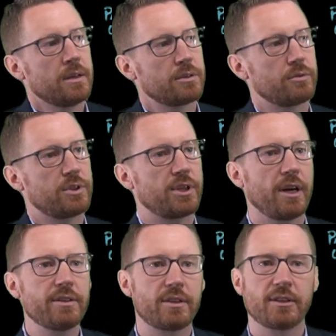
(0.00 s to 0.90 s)
So
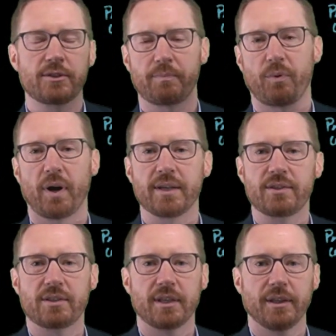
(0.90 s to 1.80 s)
does this price
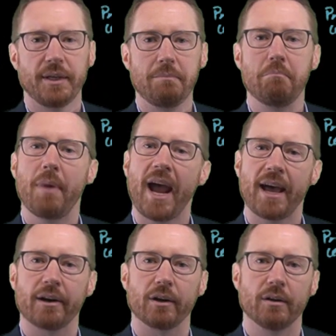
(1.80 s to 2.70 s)
ceiling
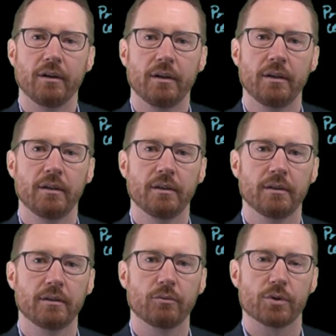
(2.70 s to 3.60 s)
matter?
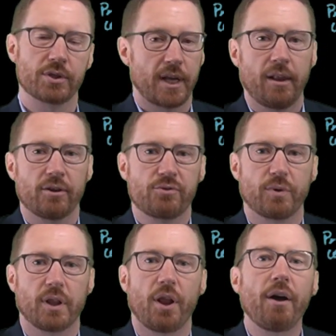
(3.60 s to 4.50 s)
Well, sellers
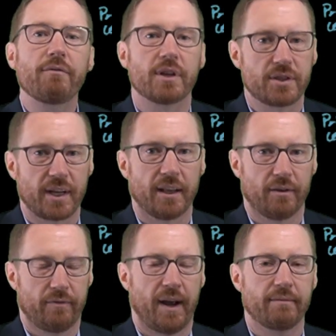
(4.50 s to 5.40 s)
would love to sell
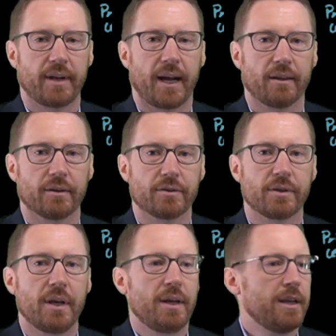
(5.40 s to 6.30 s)
at $5,
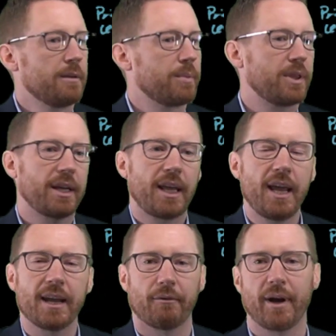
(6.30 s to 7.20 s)
but they
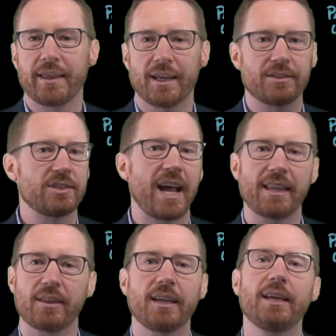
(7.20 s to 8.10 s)
can't, right? That's
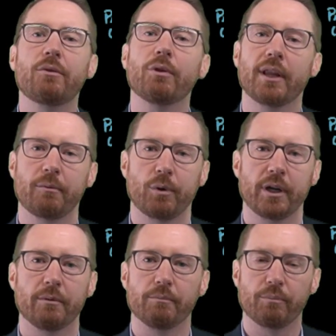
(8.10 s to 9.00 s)
not the
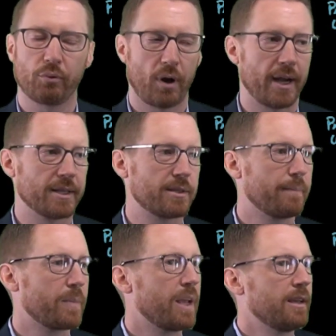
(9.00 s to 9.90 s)
equilibrium price.
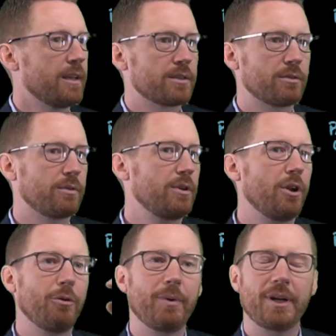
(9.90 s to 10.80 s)
So
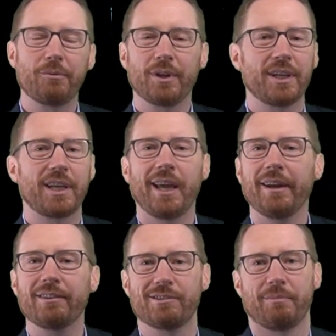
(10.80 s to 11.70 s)
nobody really
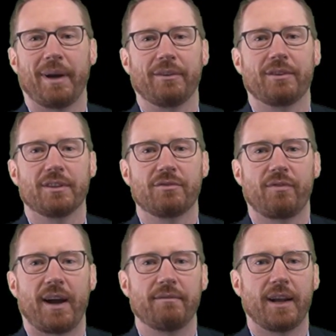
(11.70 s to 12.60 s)
cares about this
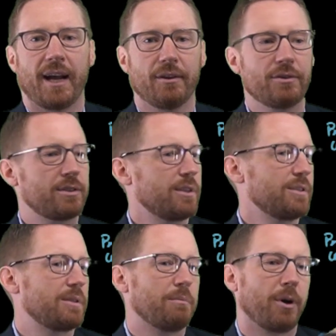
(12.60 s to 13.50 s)
$5
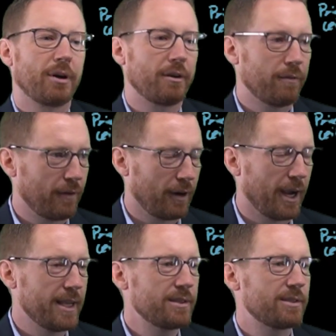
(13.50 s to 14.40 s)
because the market for
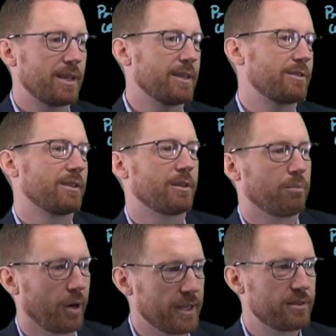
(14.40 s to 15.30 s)
ice says that the
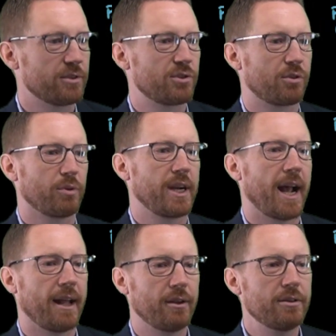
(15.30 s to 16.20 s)
price is
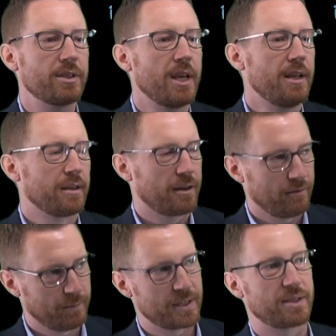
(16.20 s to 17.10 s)
$3
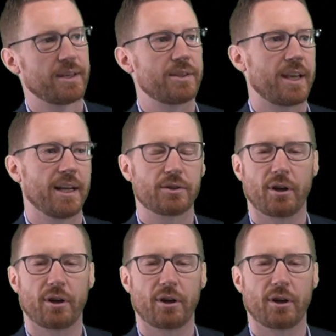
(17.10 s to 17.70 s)
Government says you can't